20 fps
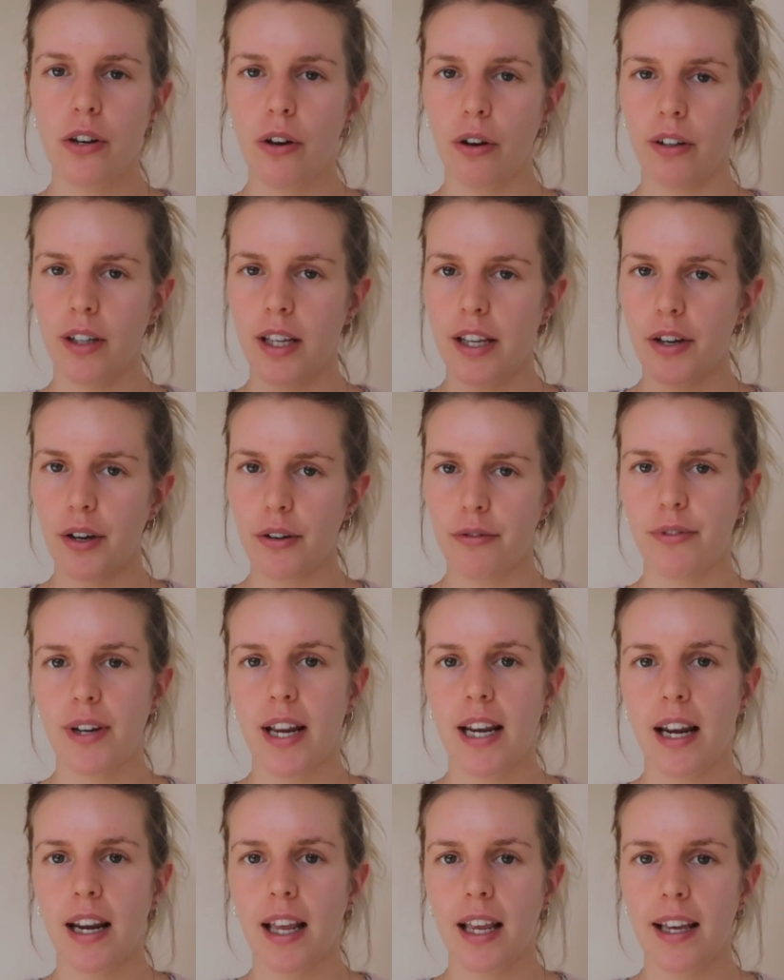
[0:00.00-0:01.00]

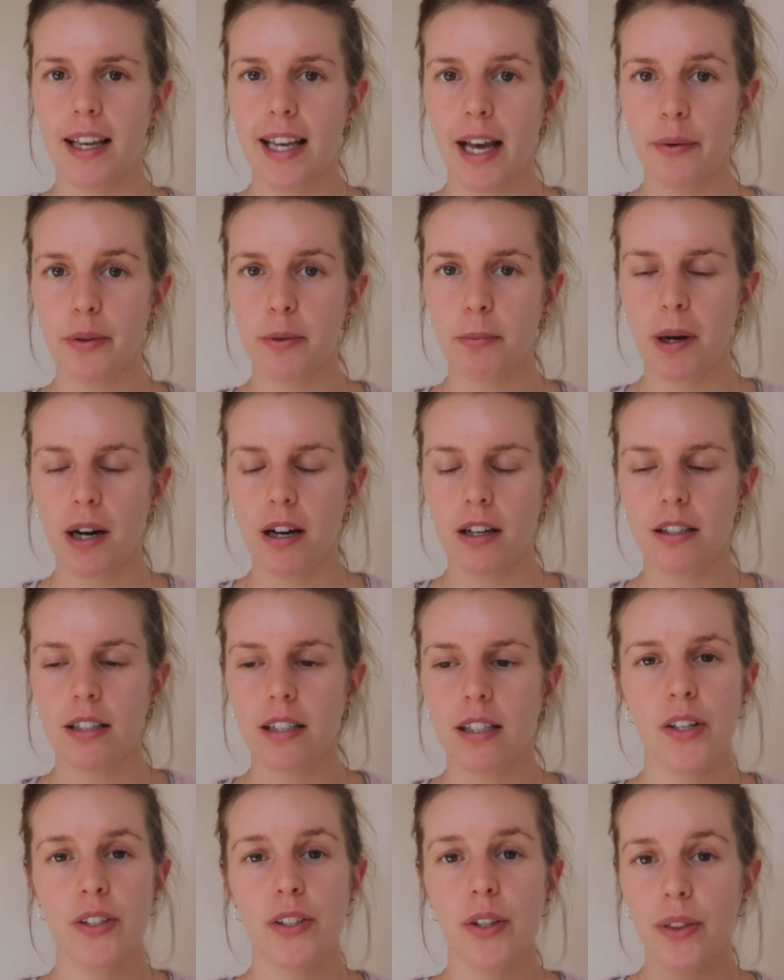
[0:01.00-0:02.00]
non-eco-friendly
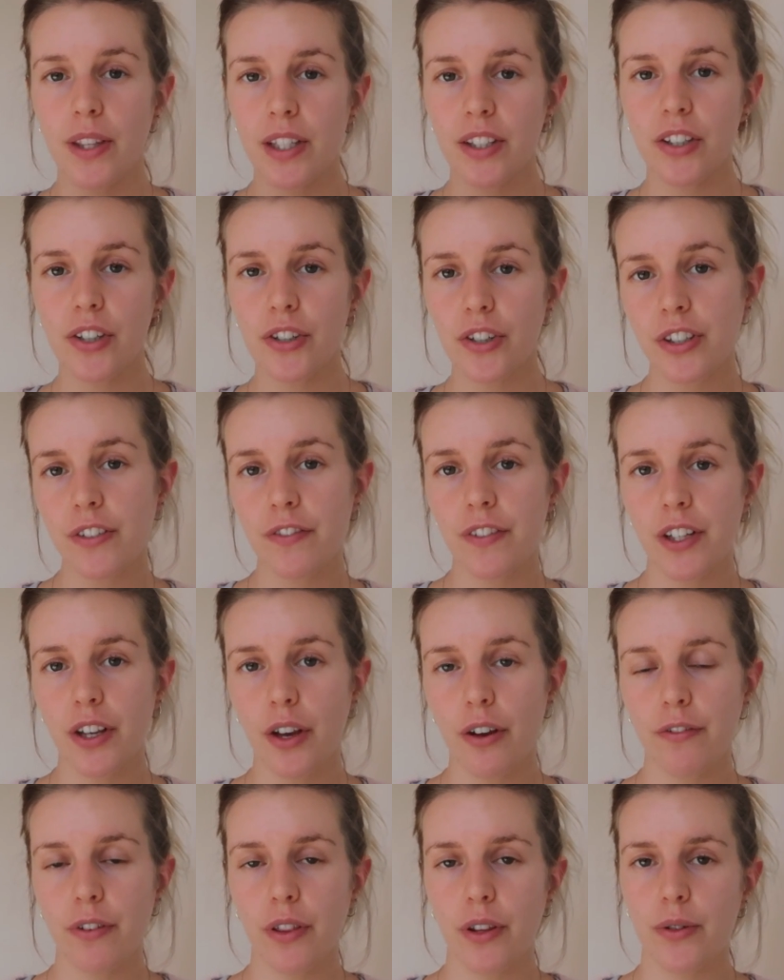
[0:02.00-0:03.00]
counterparts. So this is just a
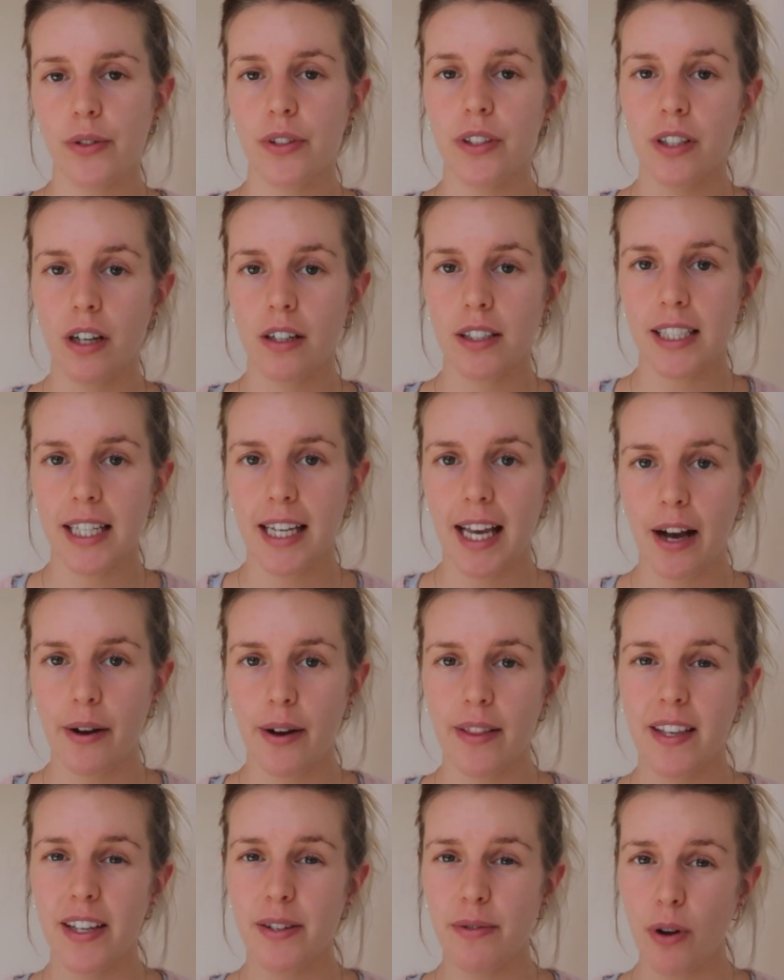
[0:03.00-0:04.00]
video for those starting
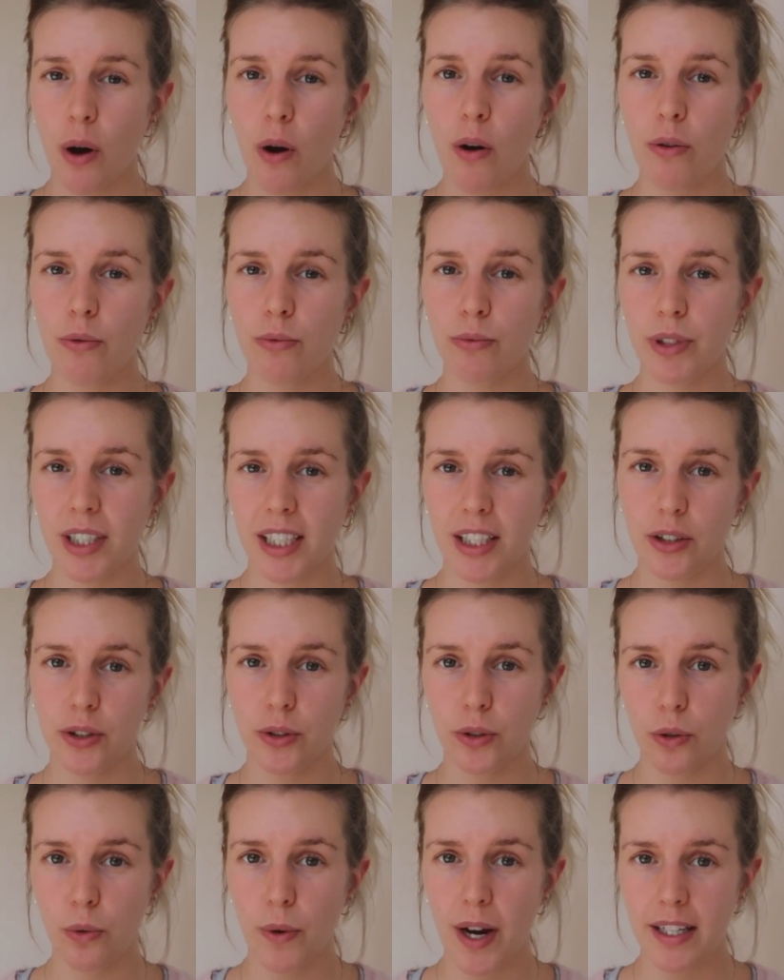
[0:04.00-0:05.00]
out and they're not really
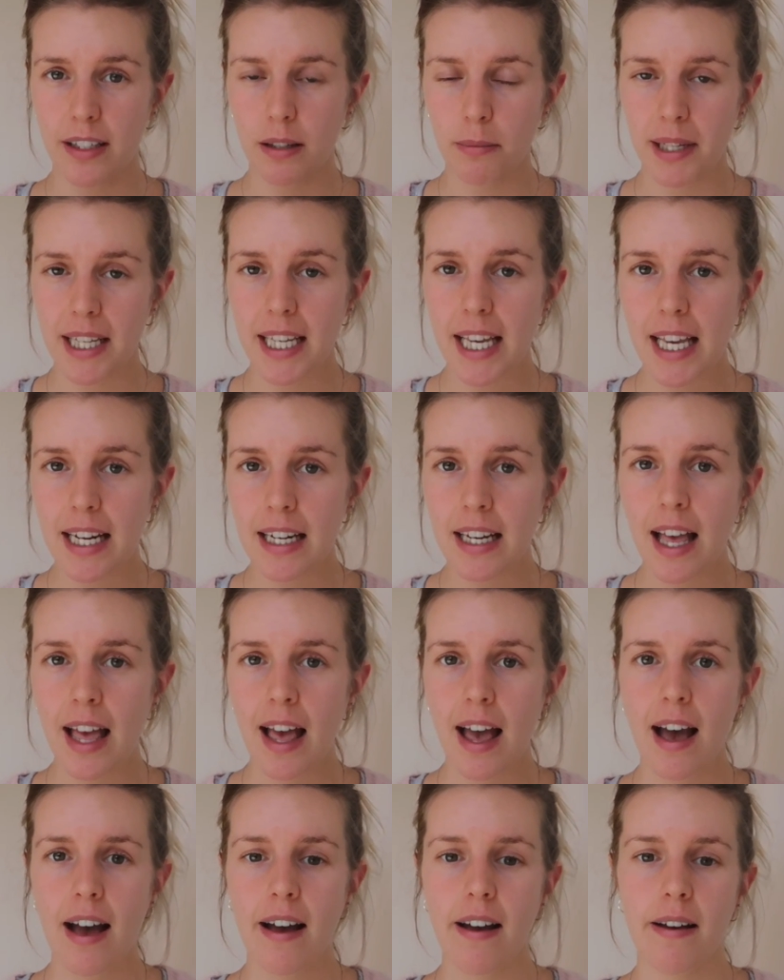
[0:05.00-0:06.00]
sure where to begin,
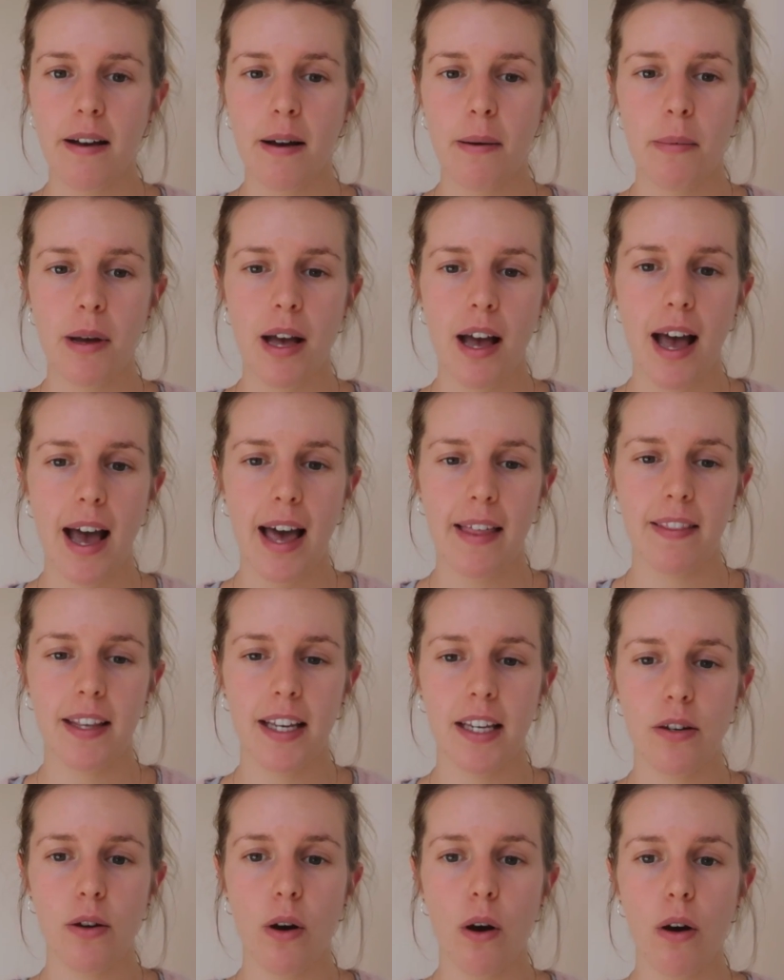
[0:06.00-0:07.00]
and
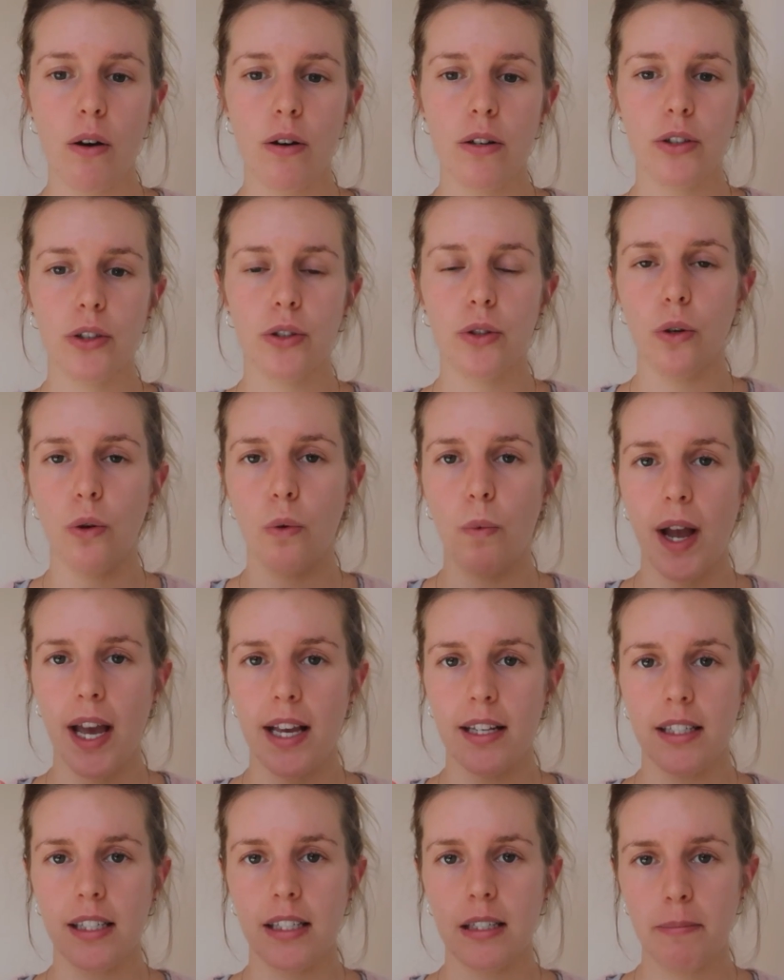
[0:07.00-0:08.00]
they're not sure
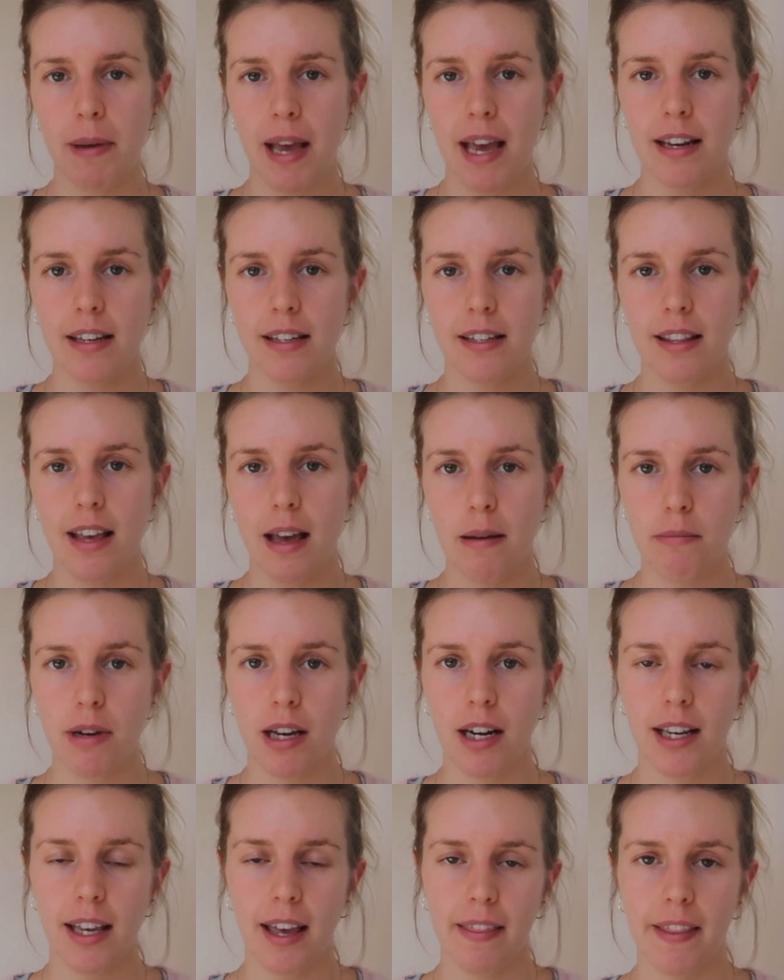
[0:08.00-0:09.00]
where to spend their
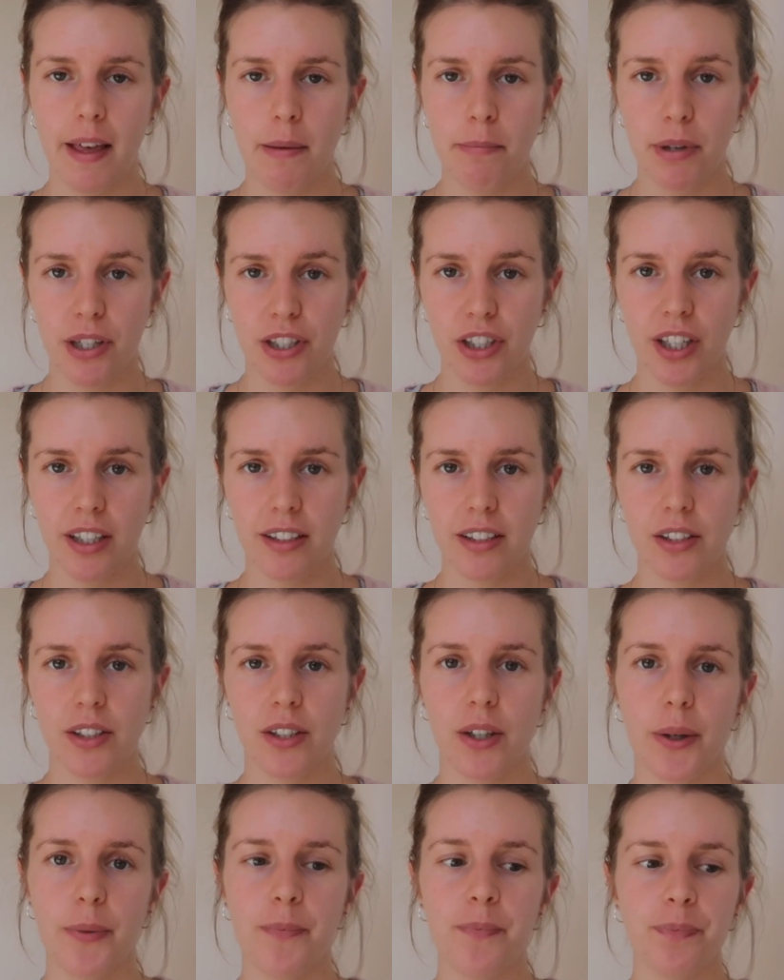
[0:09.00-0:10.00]
money and their budget.
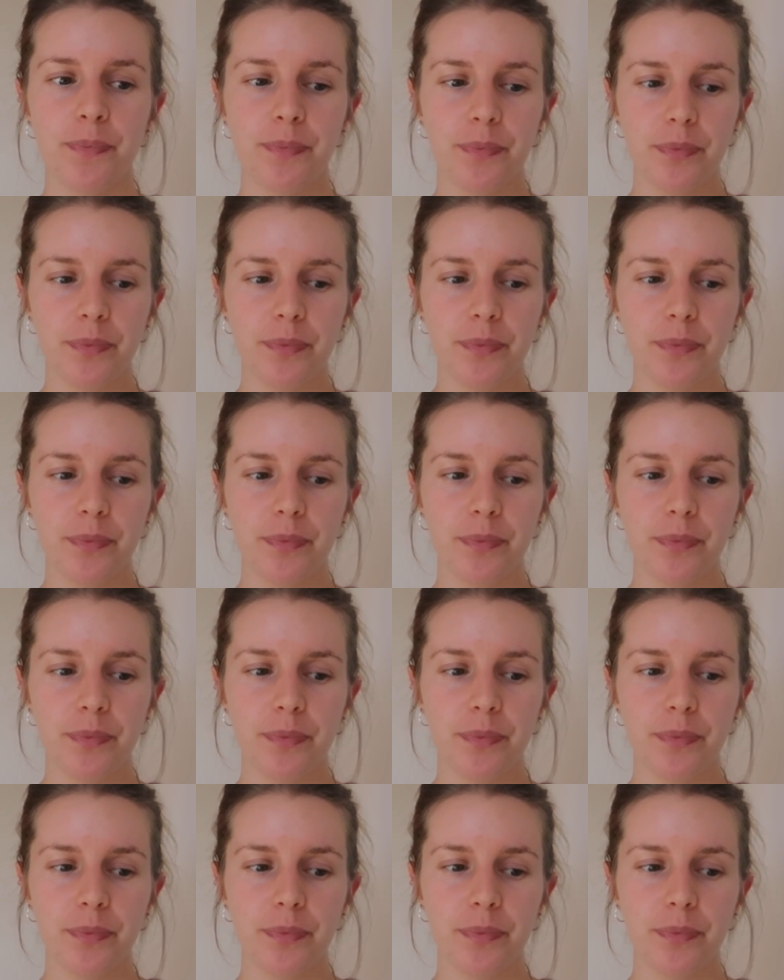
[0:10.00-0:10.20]
So